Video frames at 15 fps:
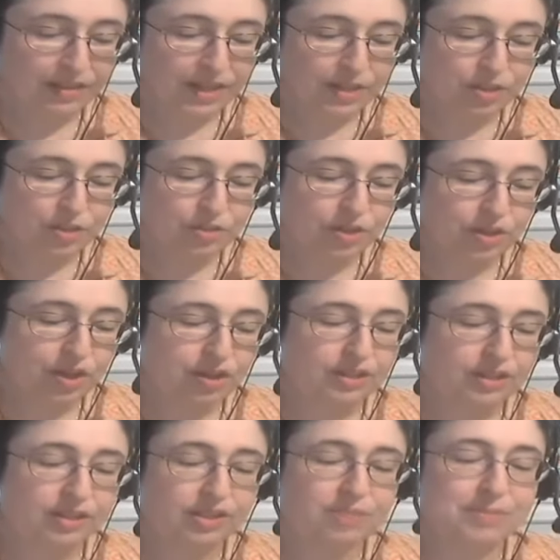They do
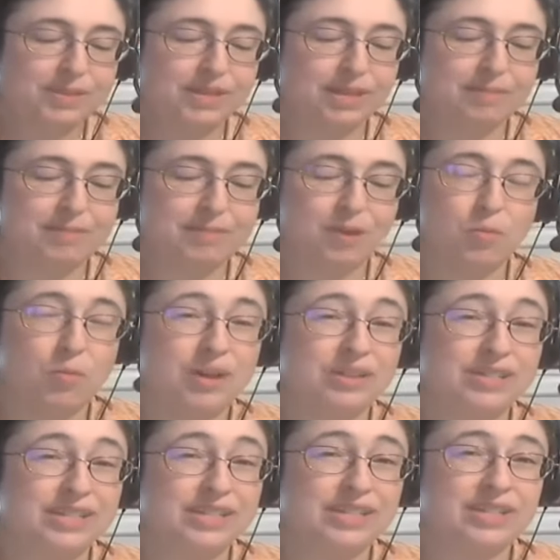talk a little bit about
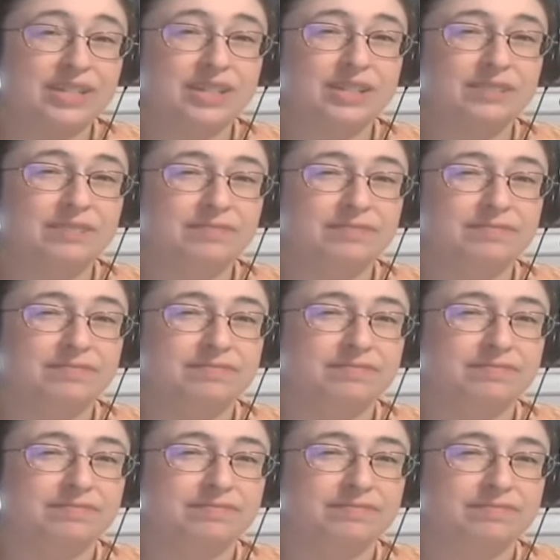welding in here,
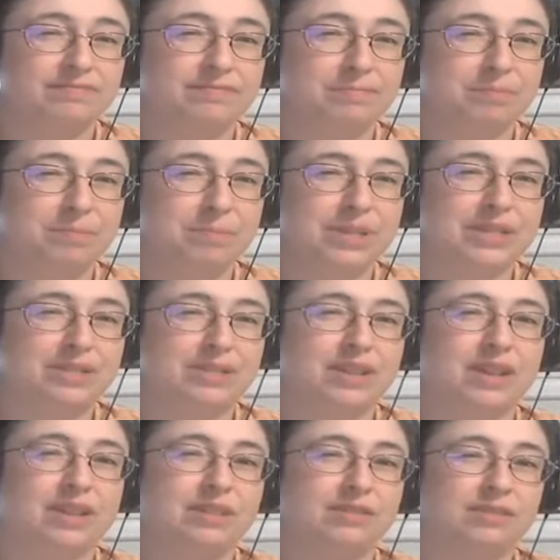but
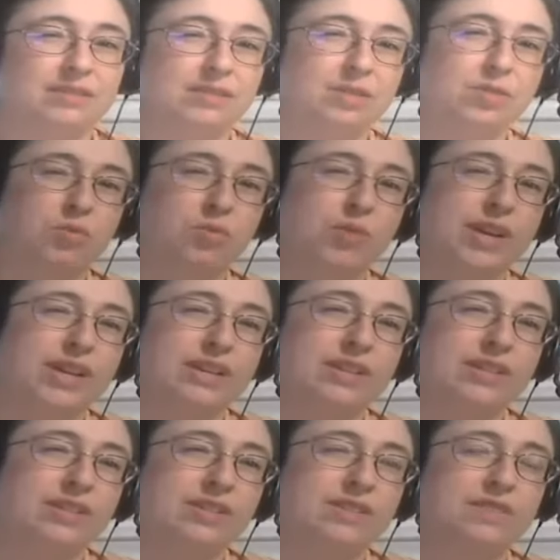it's not
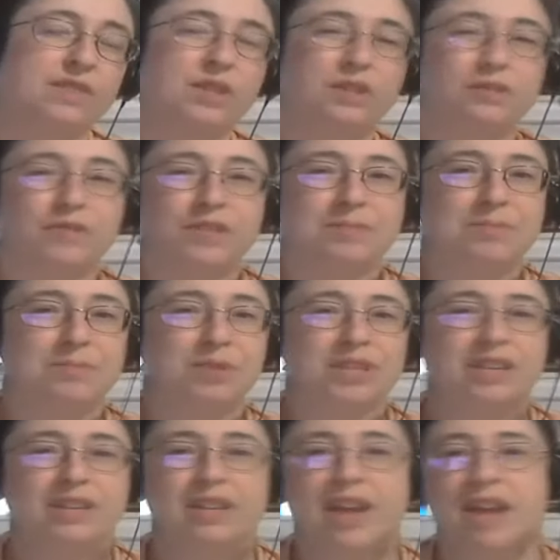quite as involved in
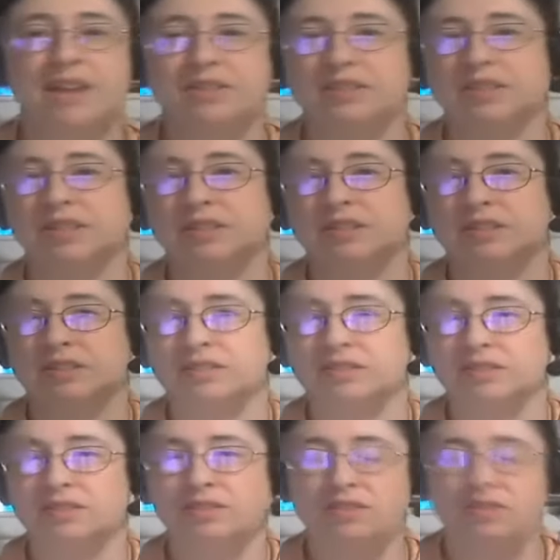molding and casting.
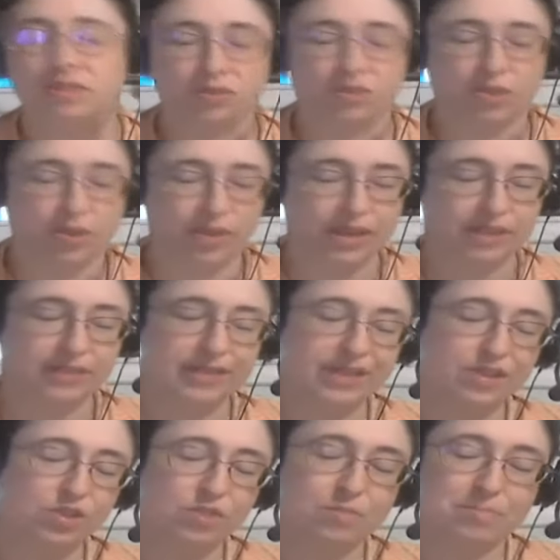So they,
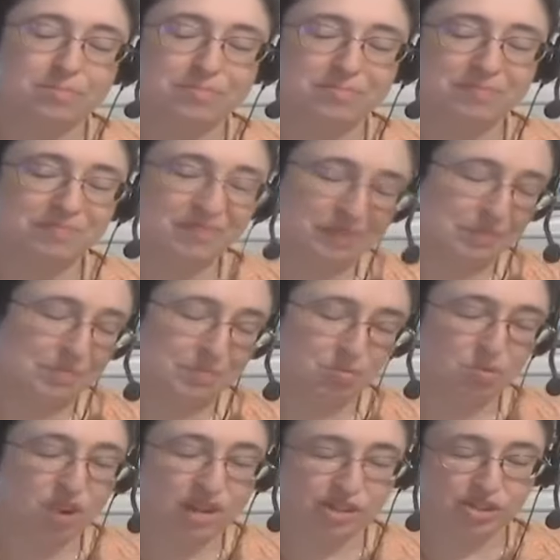they do
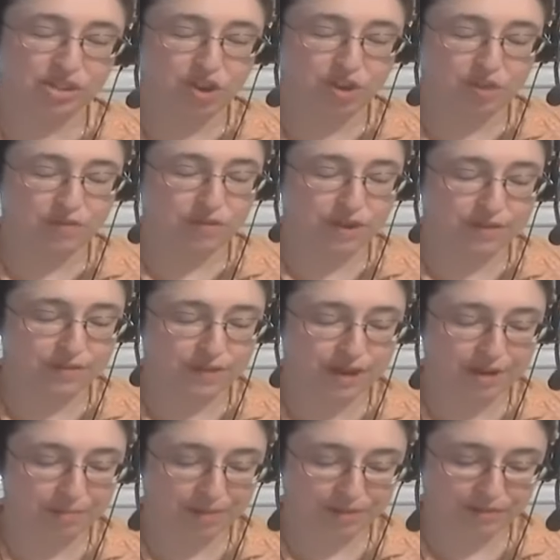brush over it
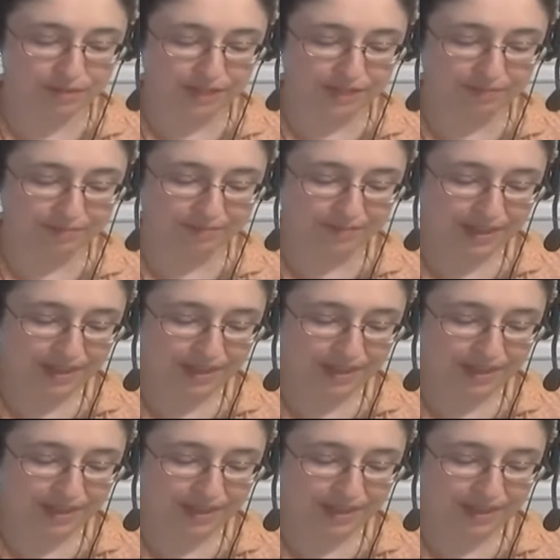very briefly.